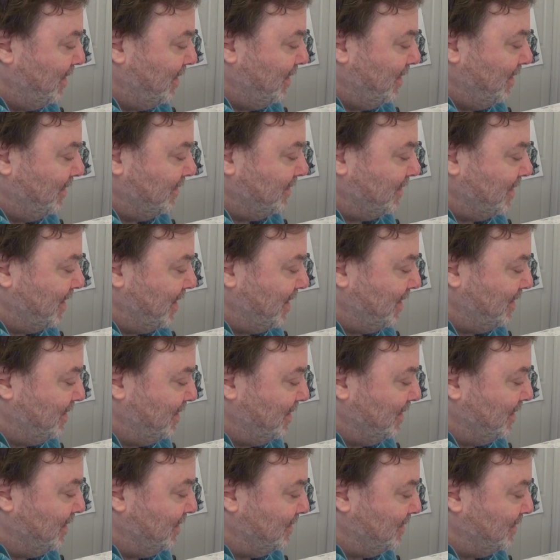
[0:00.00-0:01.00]
So I had
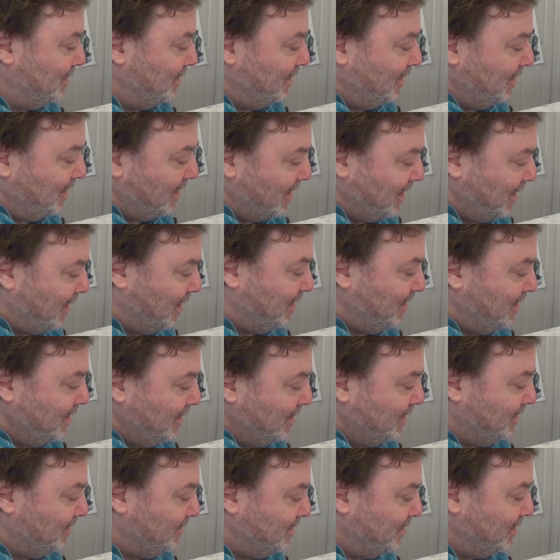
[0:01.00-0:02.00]
this and then I had
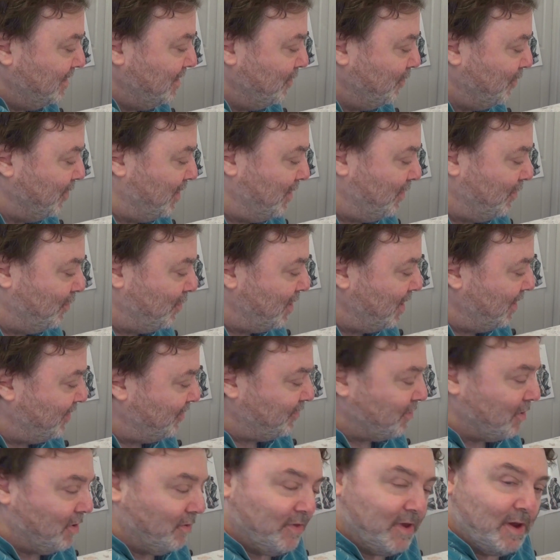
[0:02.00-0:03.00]
this and I went, why
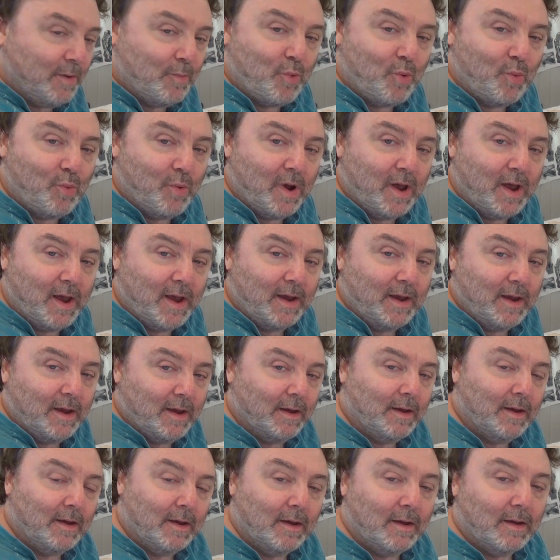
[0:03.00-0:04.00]
throw them away?
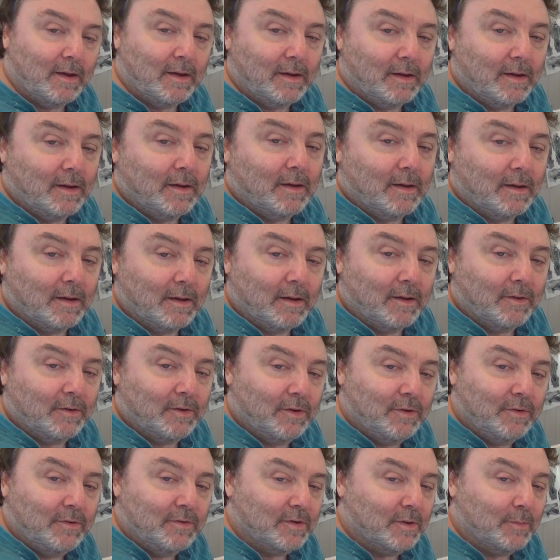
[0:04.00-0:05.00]
I'll
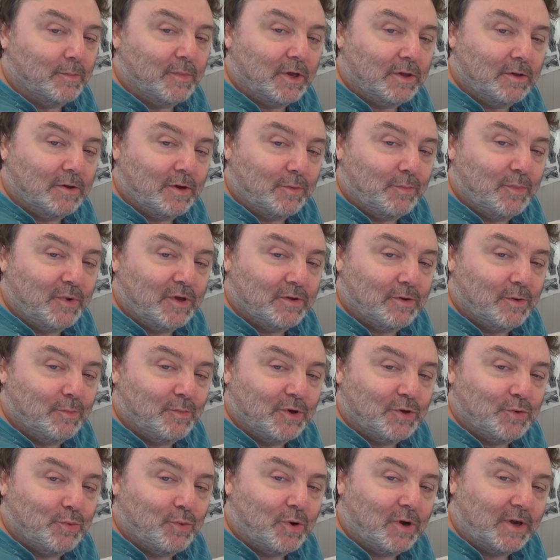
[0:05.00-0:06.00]
use them. It took me so much
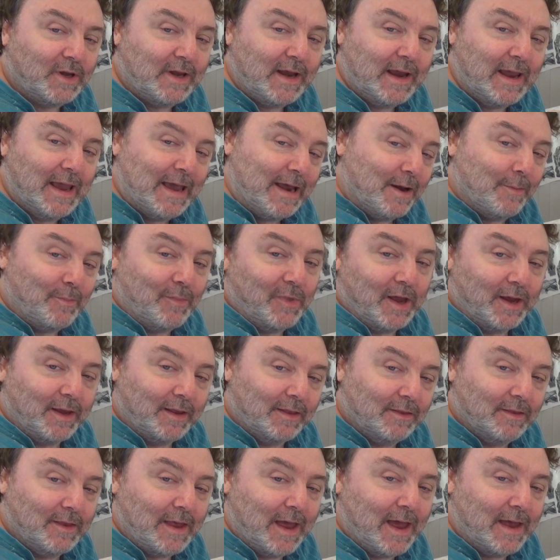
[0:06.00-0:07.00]
work to get them like
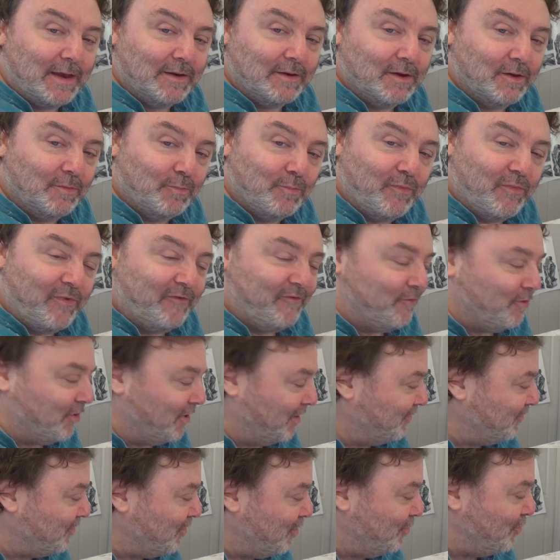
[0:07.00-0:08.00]
that before I
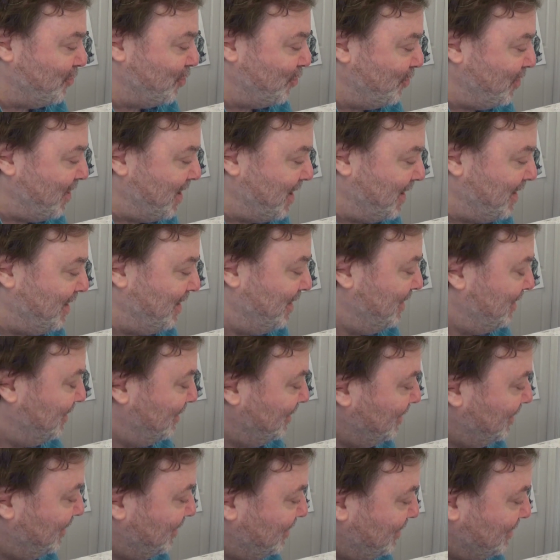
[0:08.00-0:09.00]
throw them away.
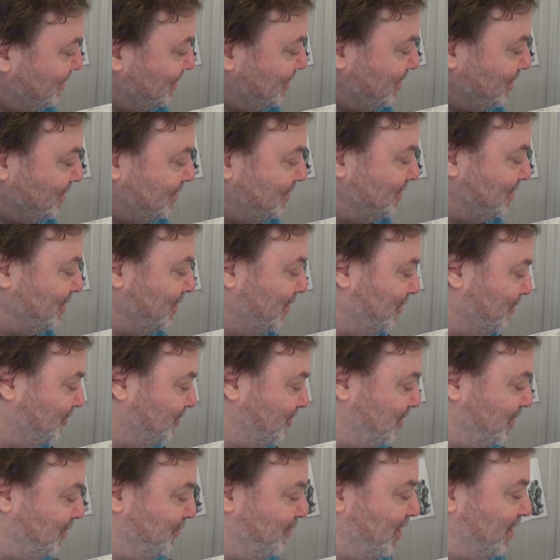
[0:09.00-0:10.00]
So it's a little
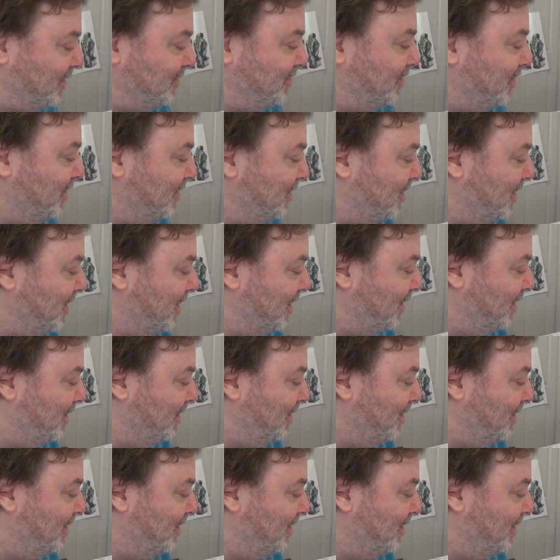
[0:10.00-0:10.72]
geometric thing.